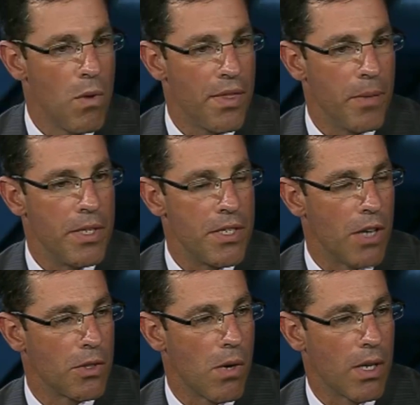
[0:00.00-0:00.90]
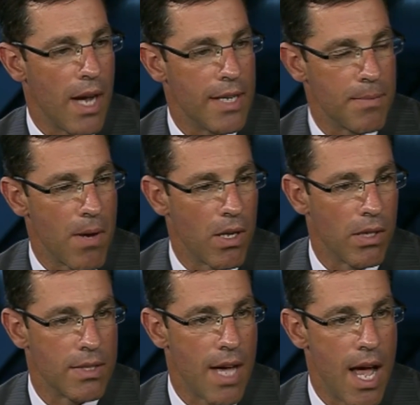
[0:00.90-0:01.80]
thing we talk to our guys about all
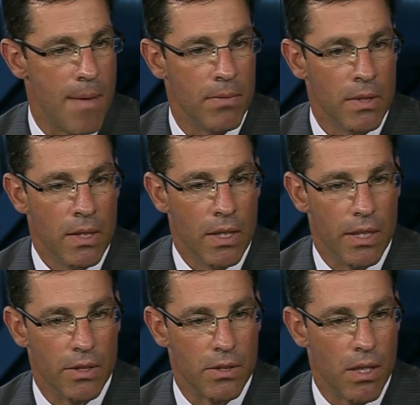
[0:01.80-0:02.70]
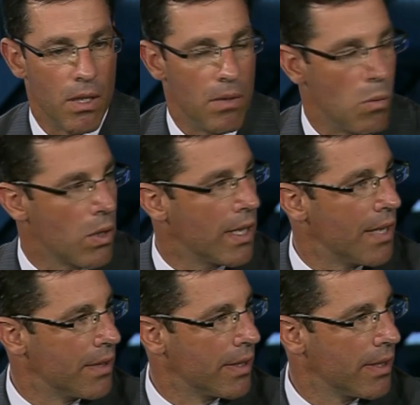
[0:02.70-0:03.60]
the time is work
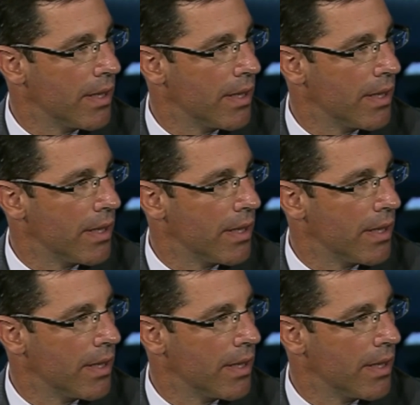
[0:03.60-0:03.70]
ethic,